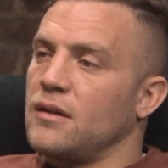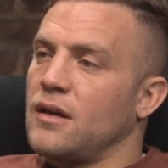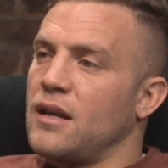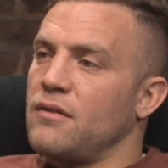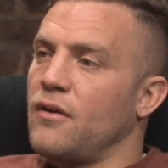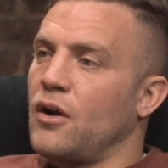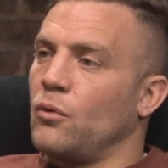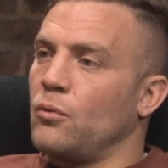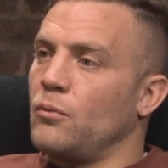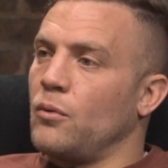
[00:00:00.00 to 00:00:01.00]
Andy
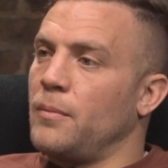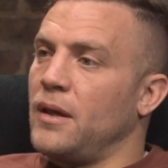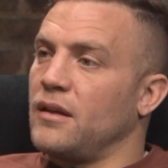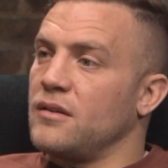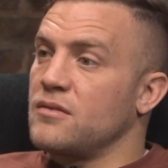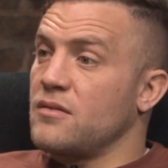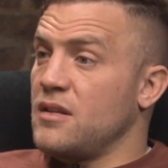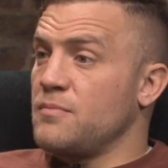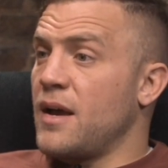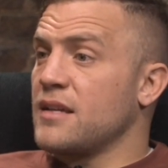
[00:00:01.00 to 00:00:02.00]
Farrell will pick his
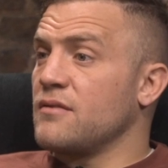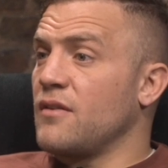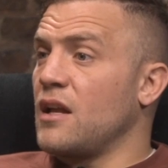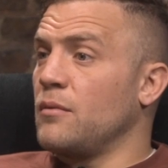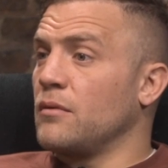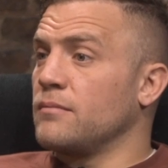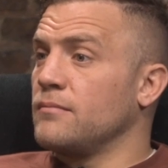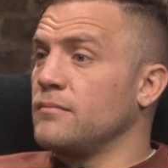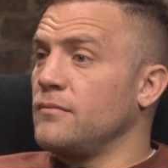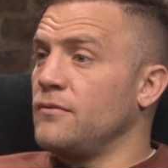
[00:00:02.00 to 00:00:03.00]
best available
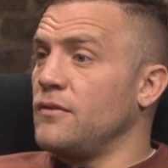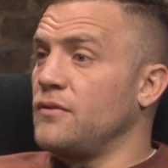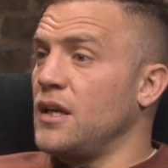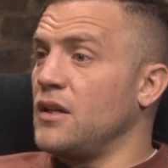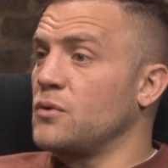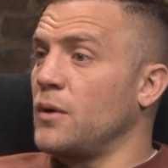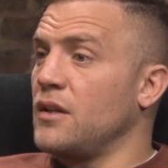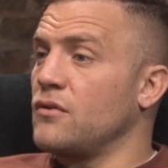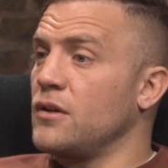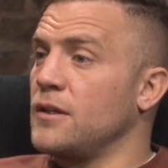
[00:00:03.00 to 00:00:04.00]
15 and
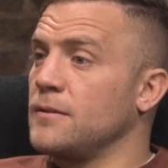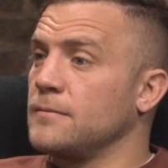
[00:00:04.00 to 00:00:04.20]
23.